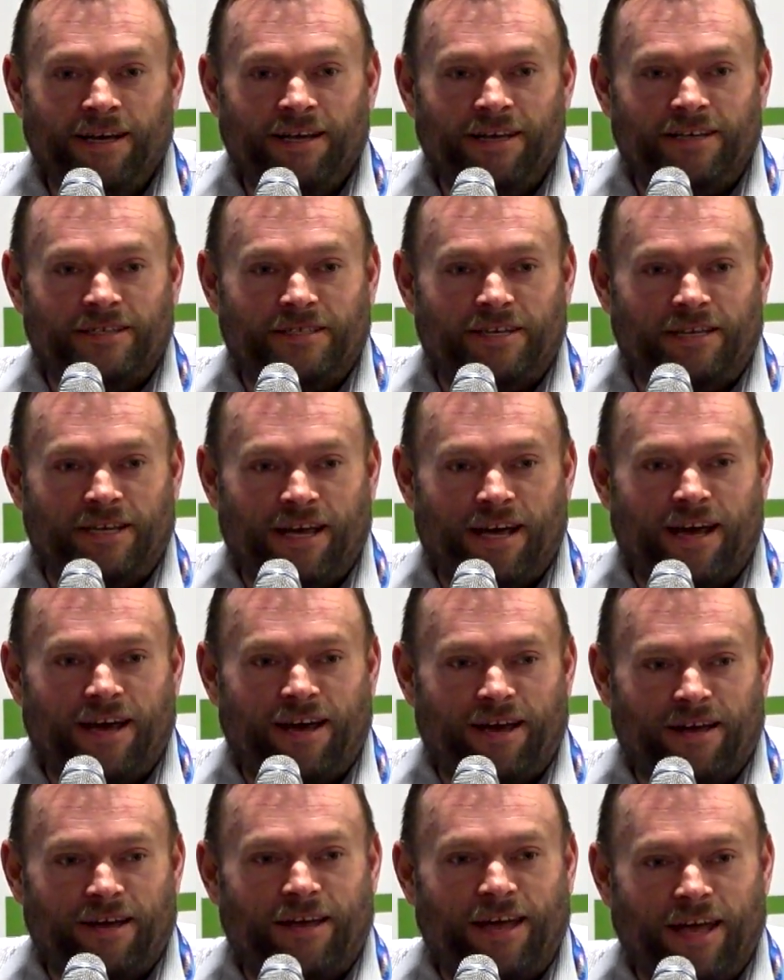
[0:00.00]
He said,
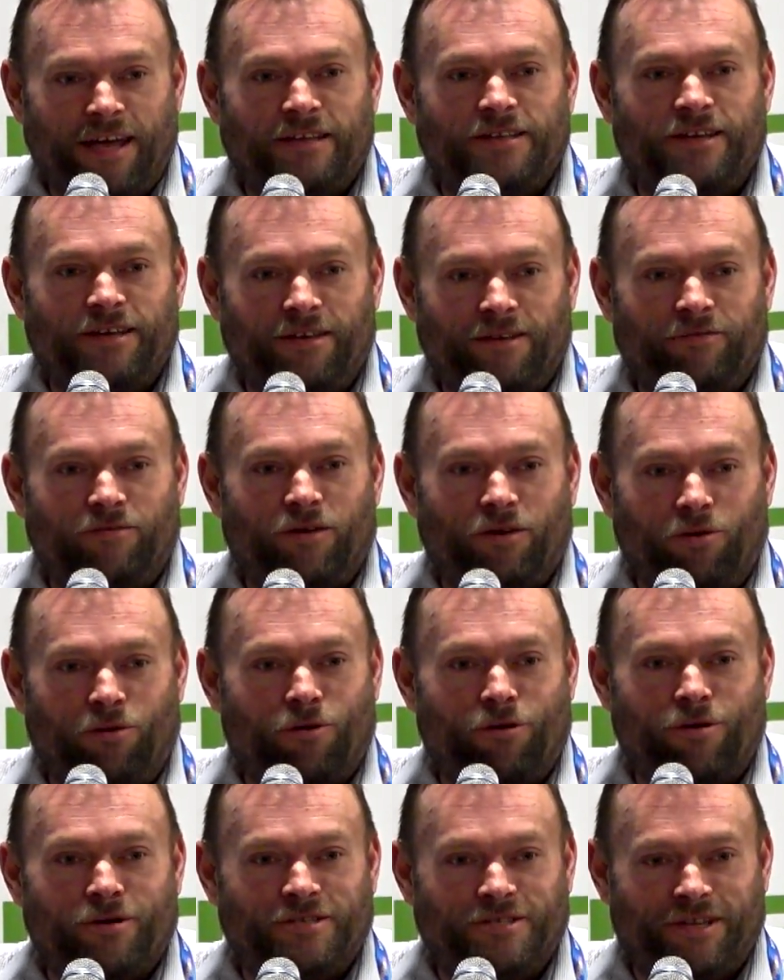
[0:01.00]
yeah, 18 of the
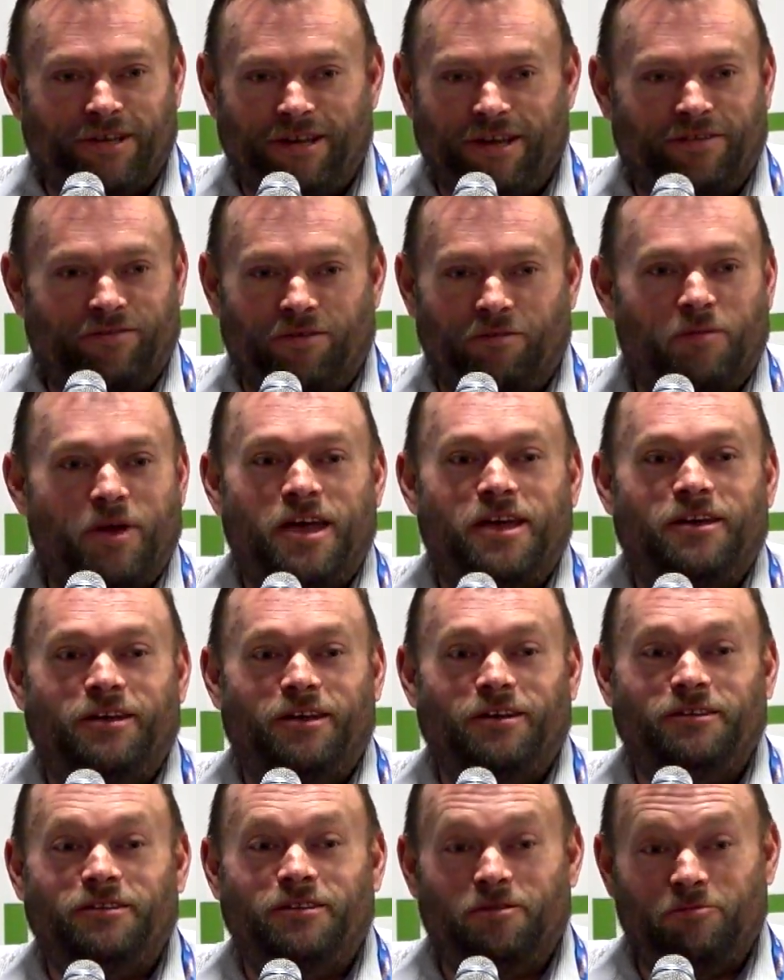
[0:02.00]
cores didn't even make it
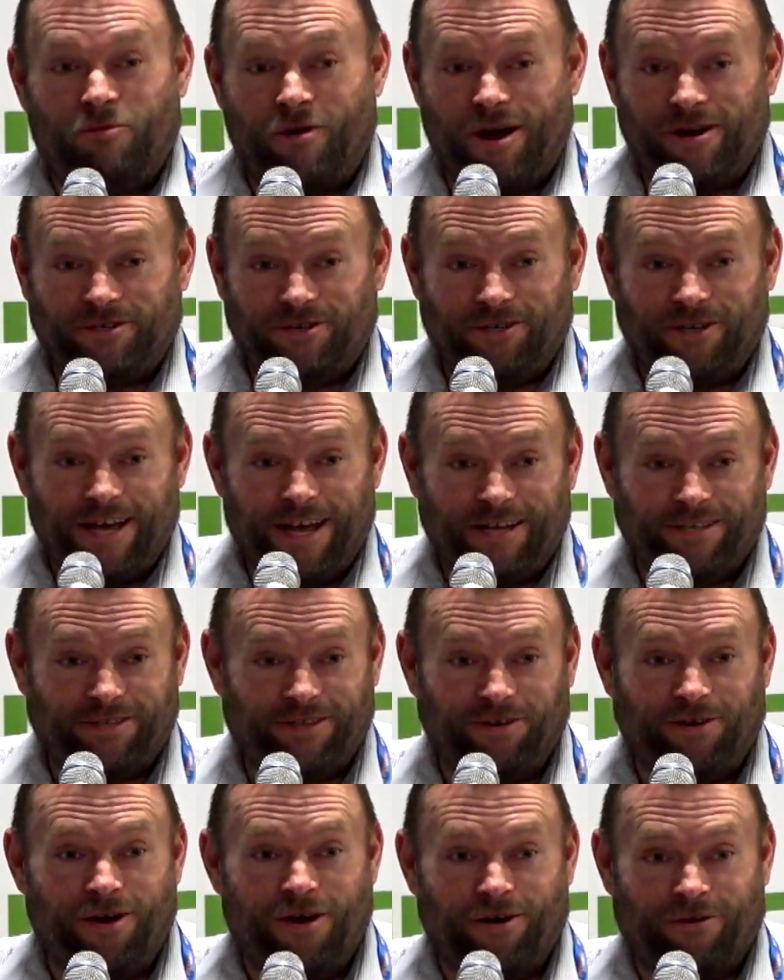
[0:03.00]
into the pressure test. The
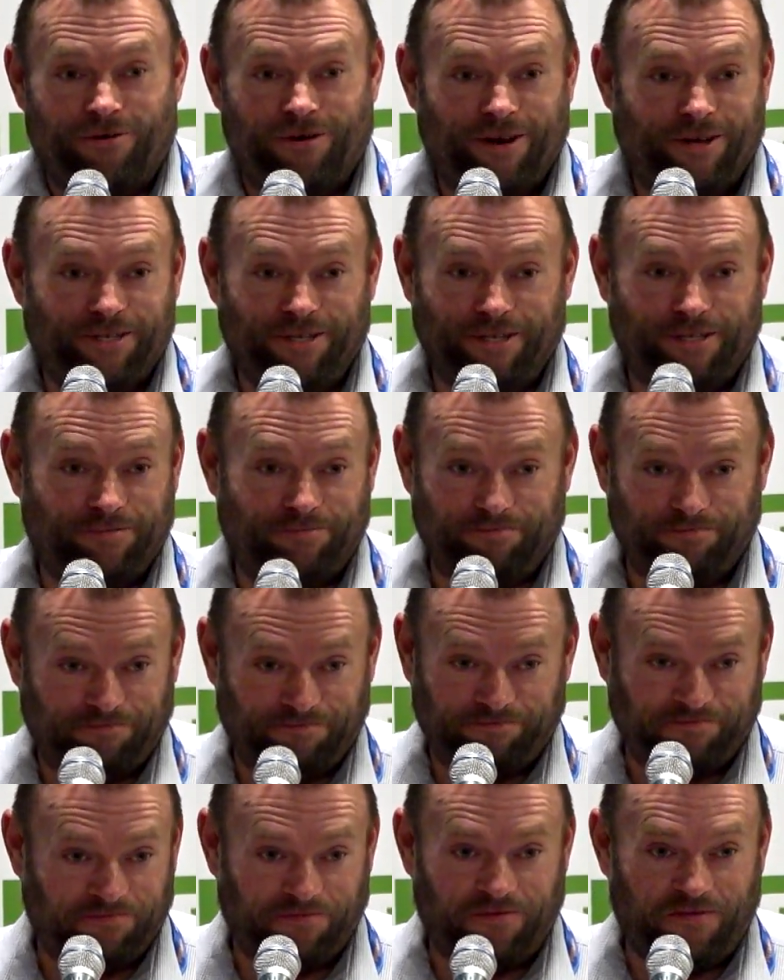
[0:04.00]
concrete just
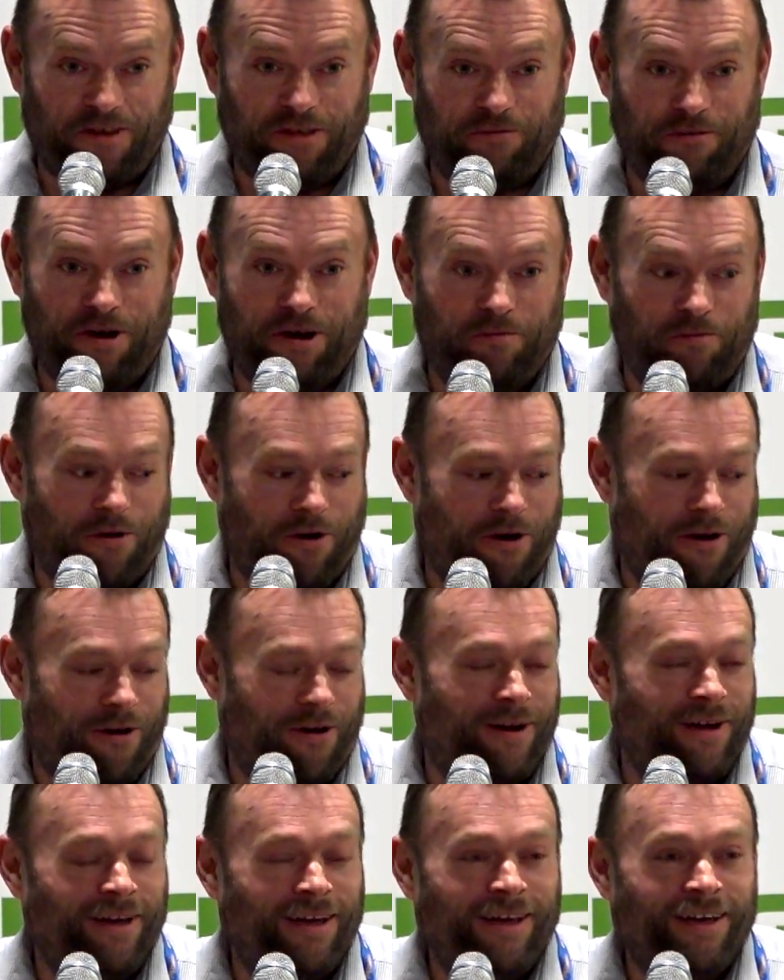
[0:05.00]
fell right apart.
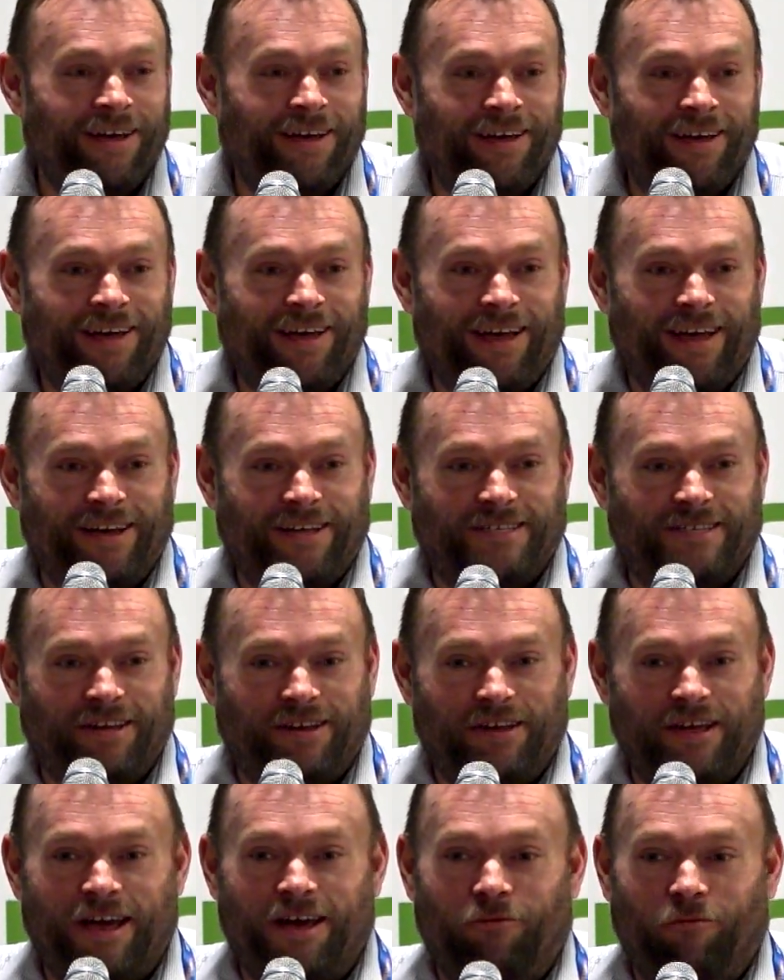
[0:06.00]
And he said,
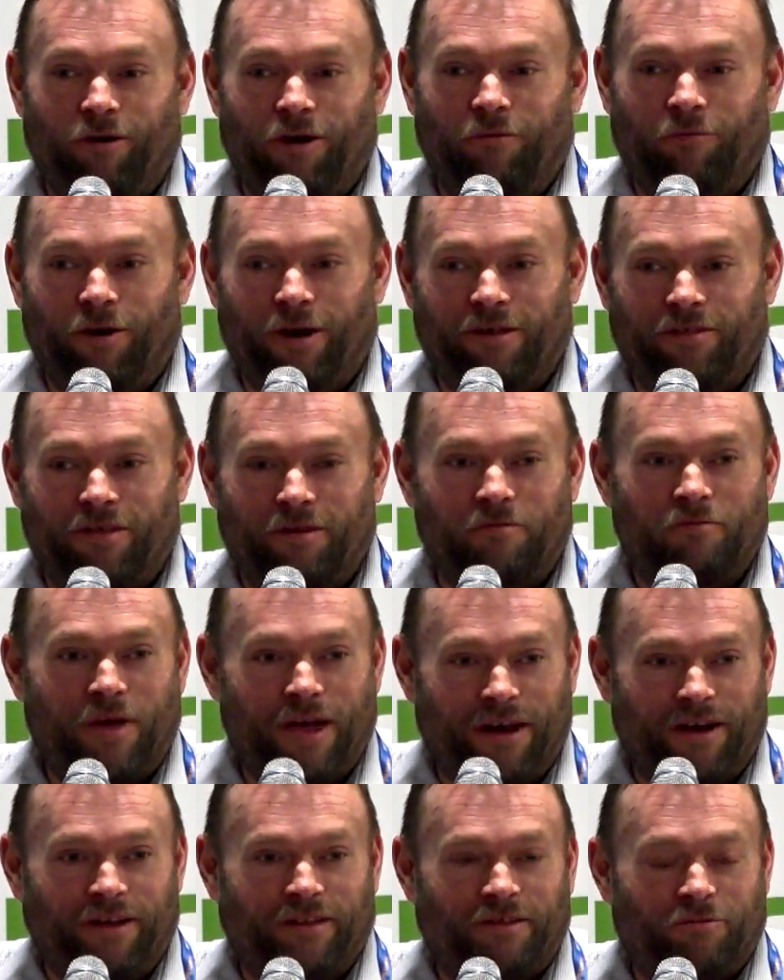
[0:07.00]
yeah, one of them
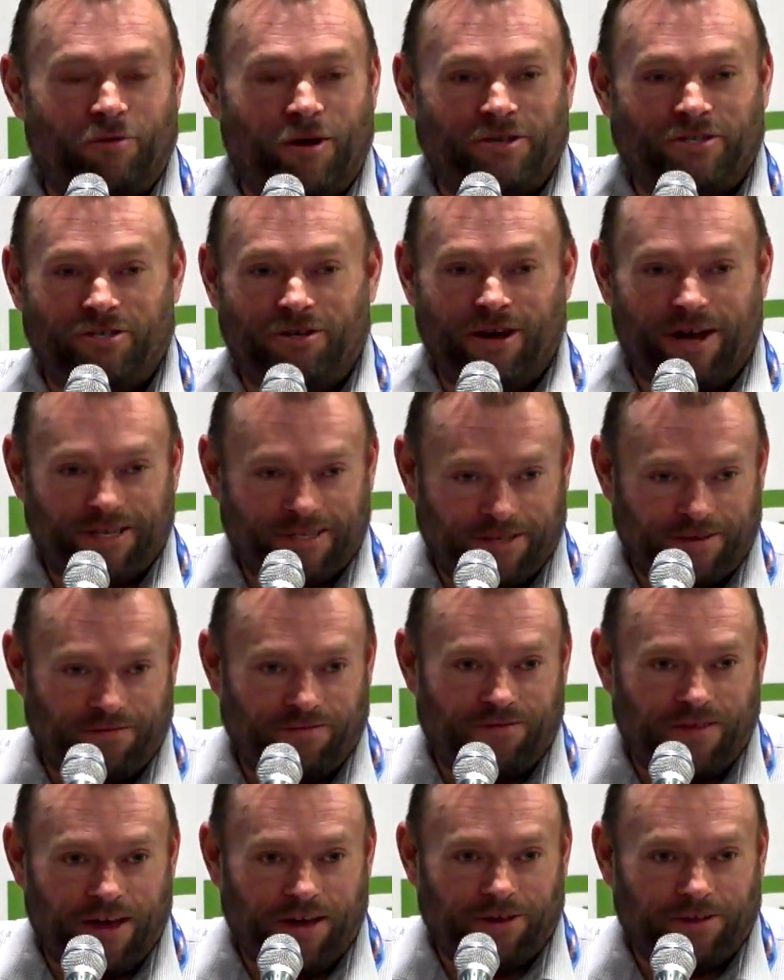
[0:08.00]
made it into pressure test and
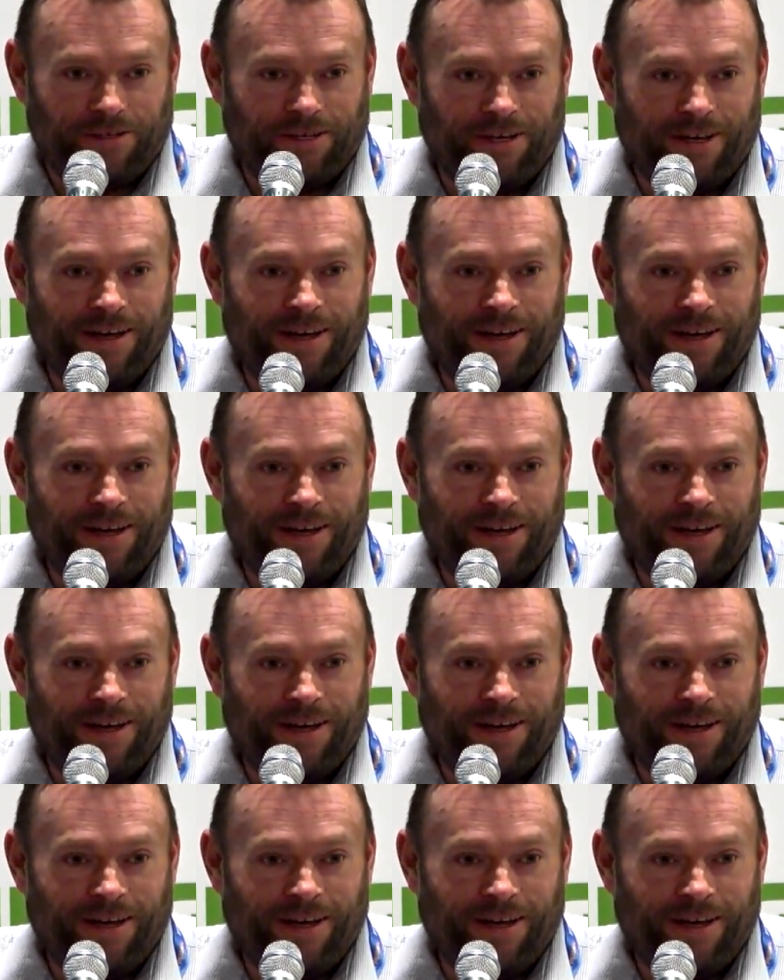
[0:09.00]
failed.